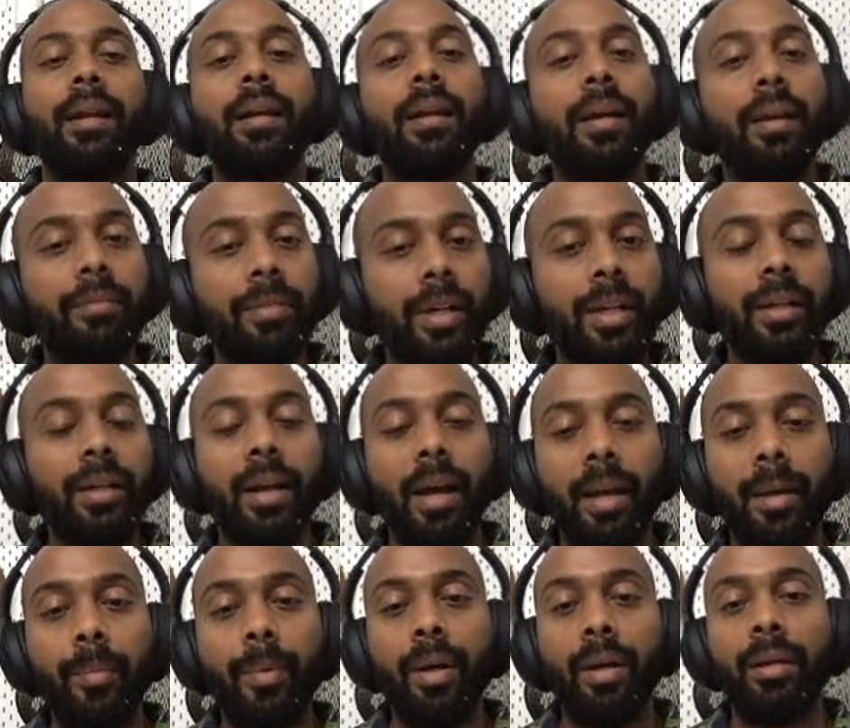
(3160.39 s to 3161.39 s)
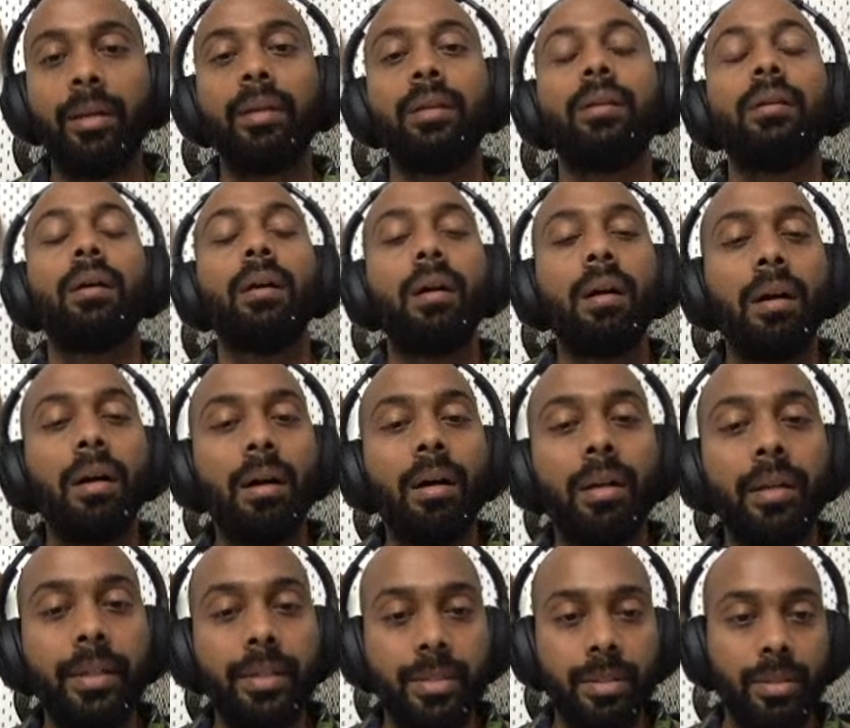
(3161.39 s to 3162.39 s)
And every time I
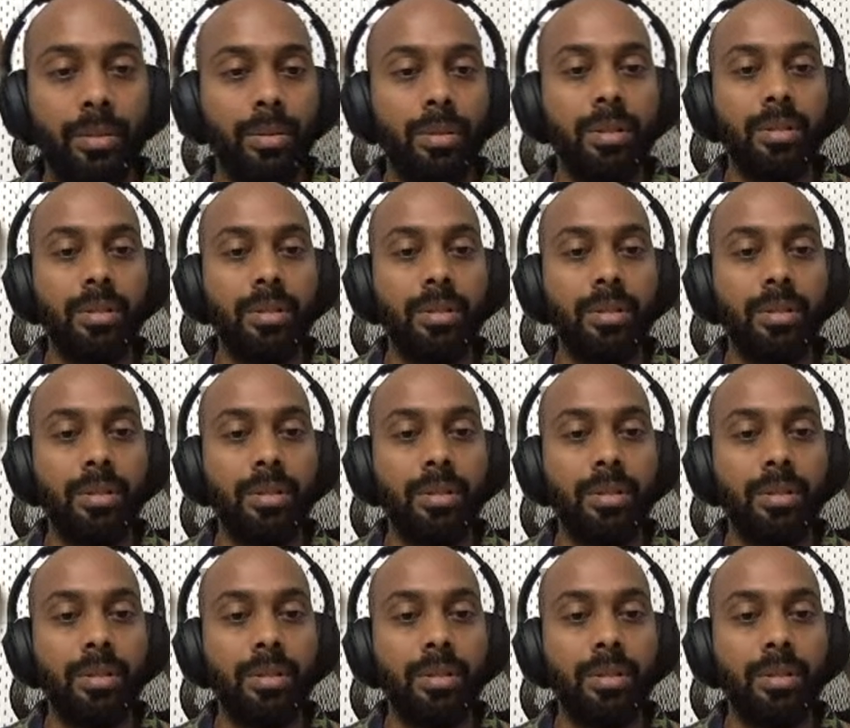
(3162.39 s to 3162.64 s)
listen to